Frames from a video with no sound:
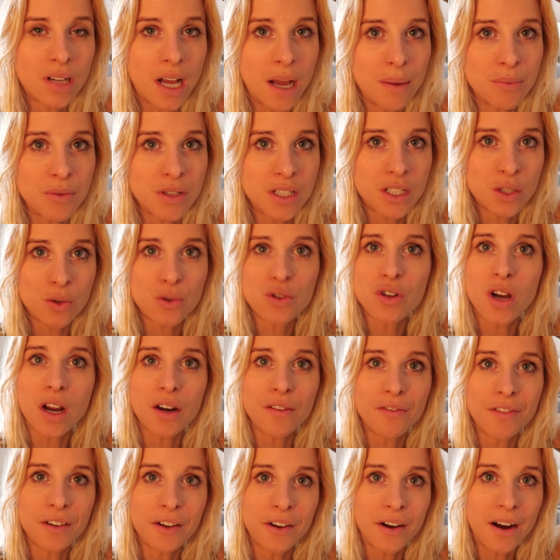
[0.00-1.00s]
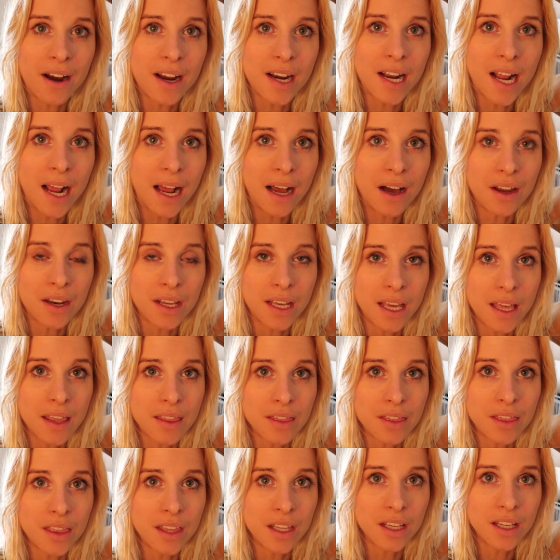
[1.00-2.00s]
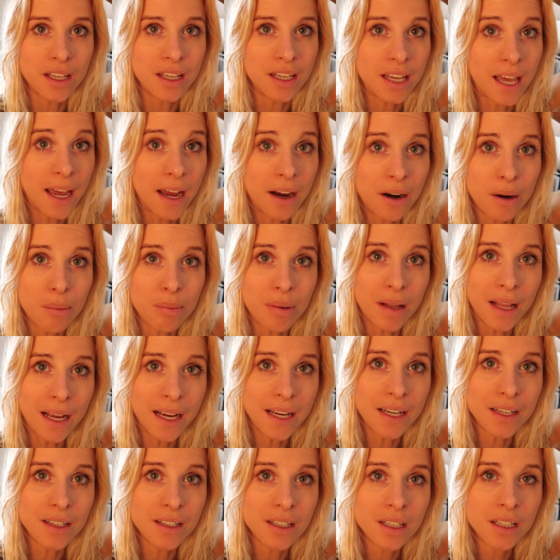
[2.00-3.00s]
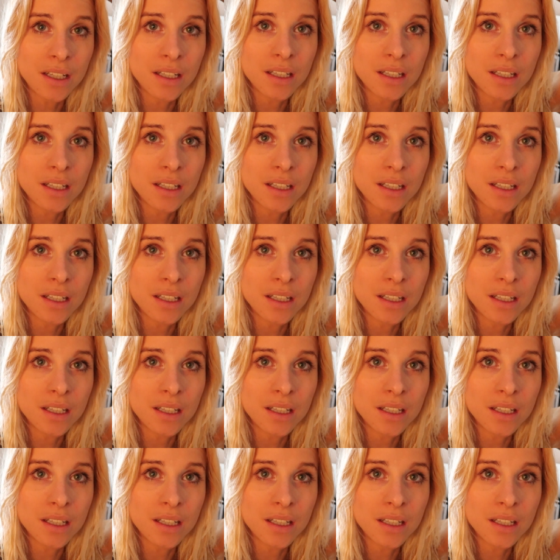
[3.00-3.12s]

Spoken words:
still trying to figure out how to get the airplane.